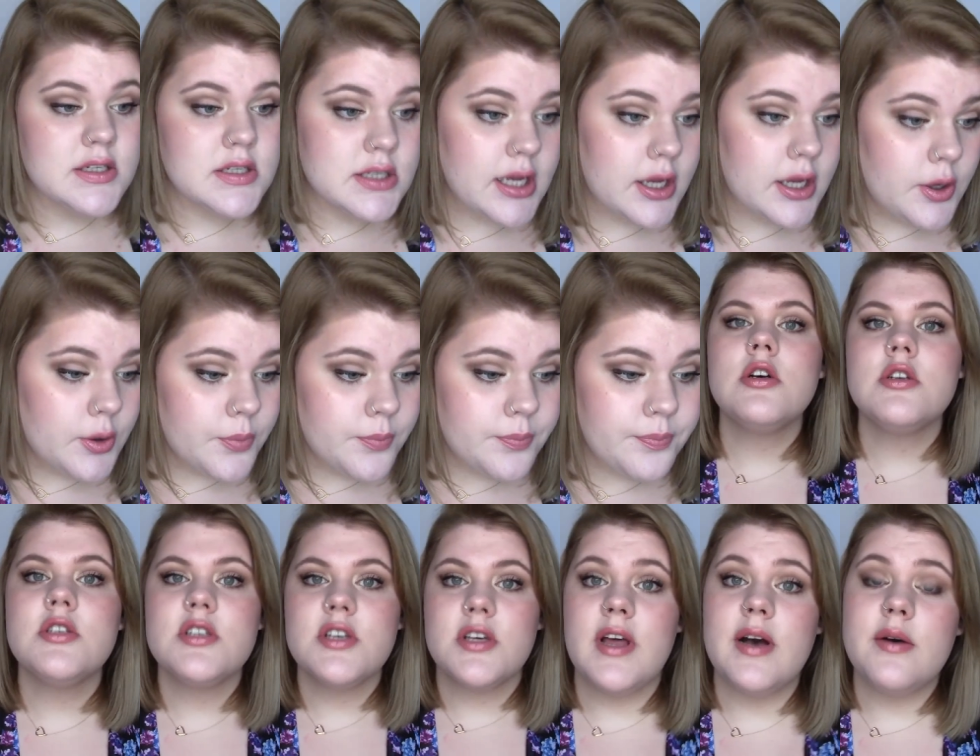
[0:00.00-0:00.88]
So,
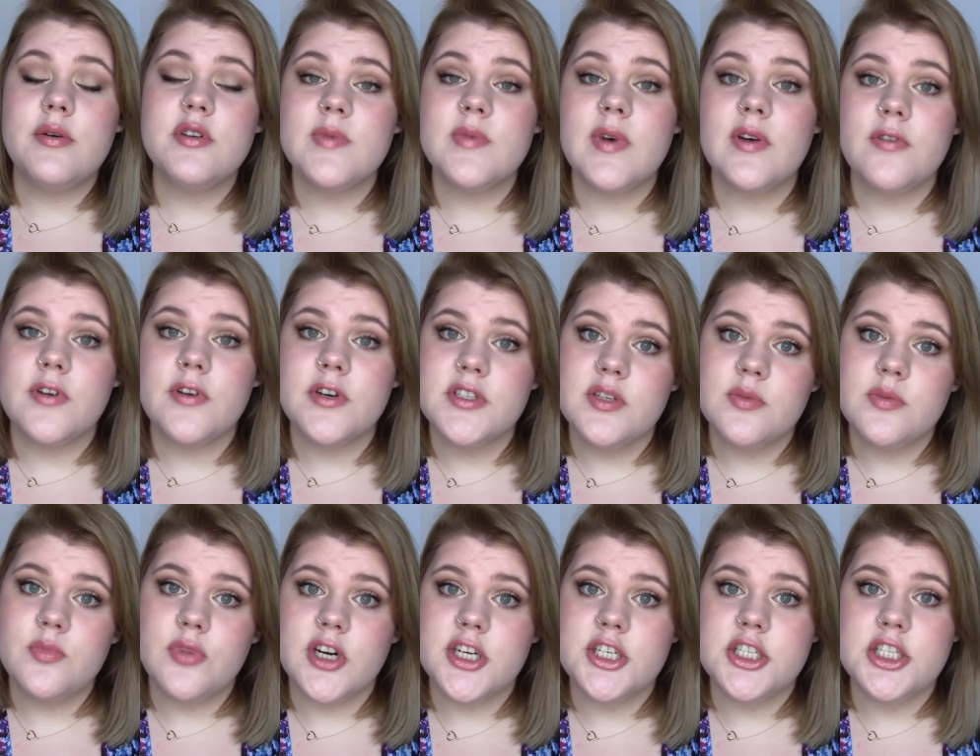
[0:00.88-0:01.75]
so that was my first
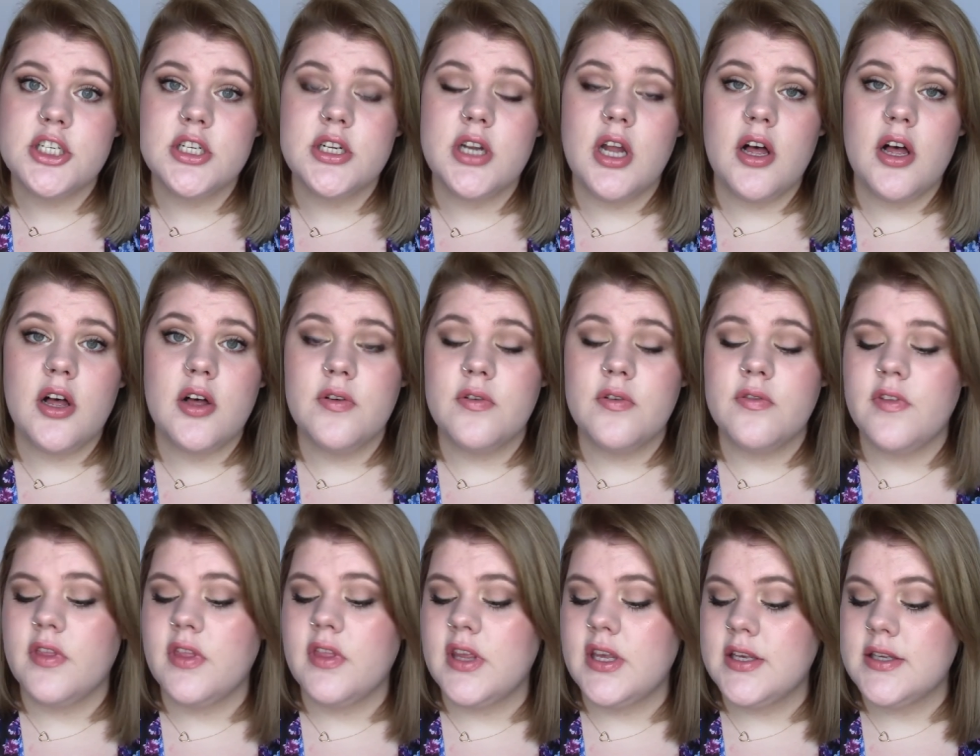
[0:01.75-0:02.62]
impression
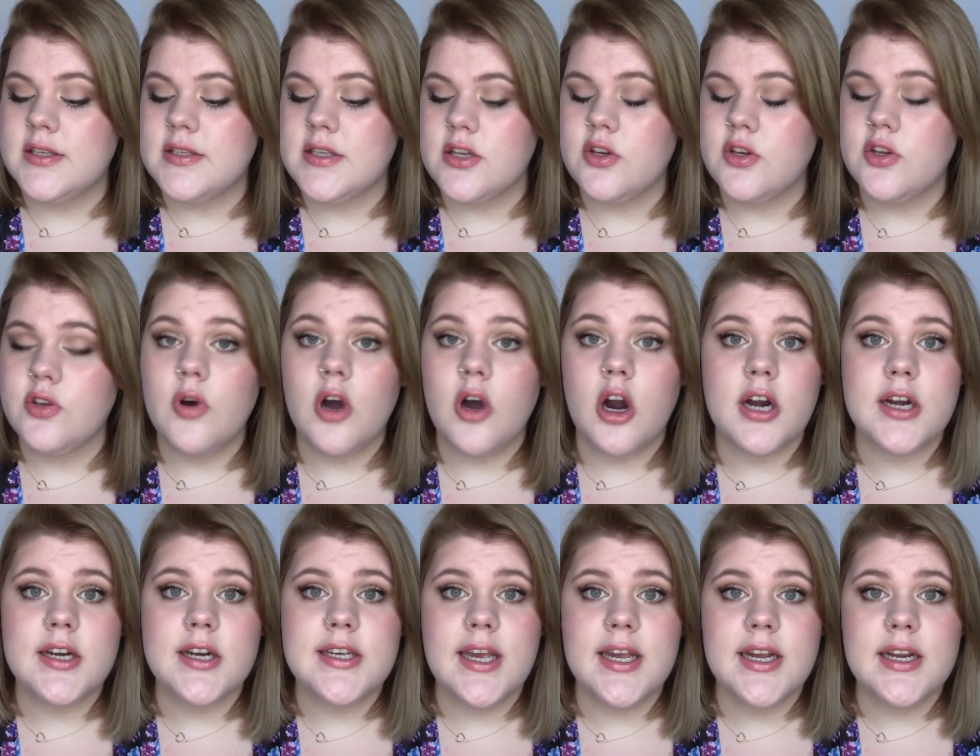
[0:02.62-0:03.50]
of these new
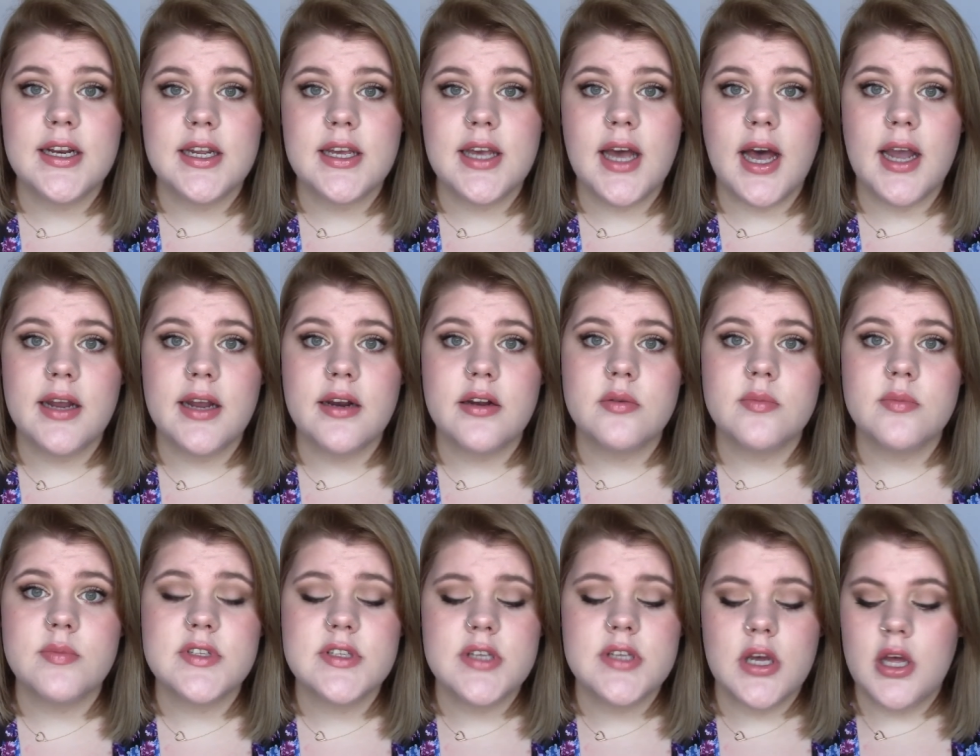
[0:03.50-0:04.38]
hard candy
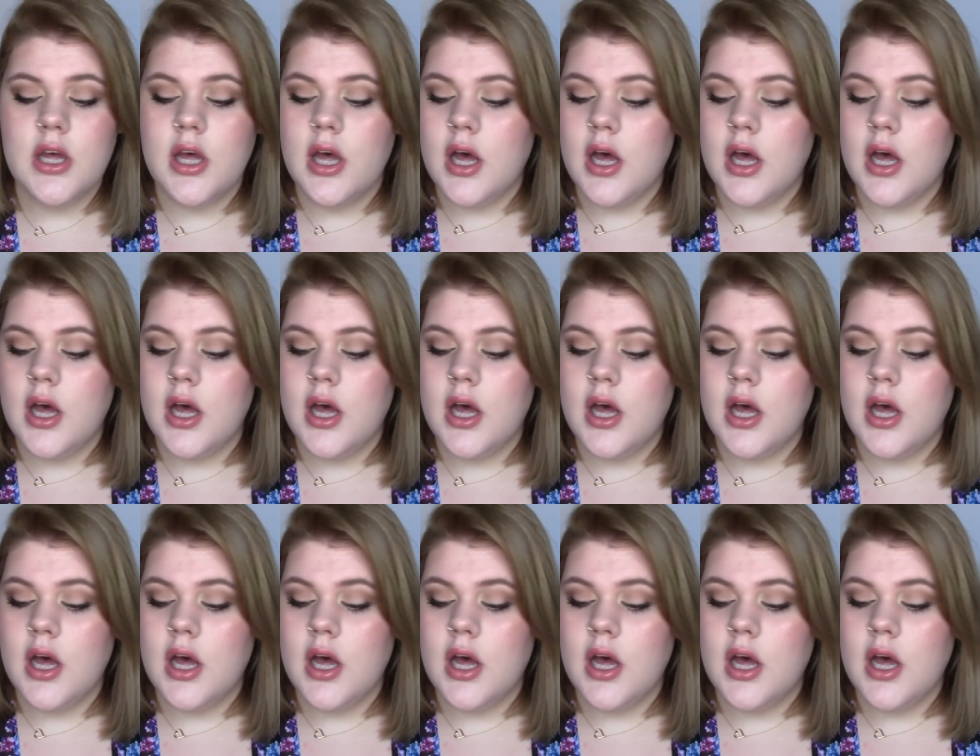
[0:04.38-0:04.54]
items.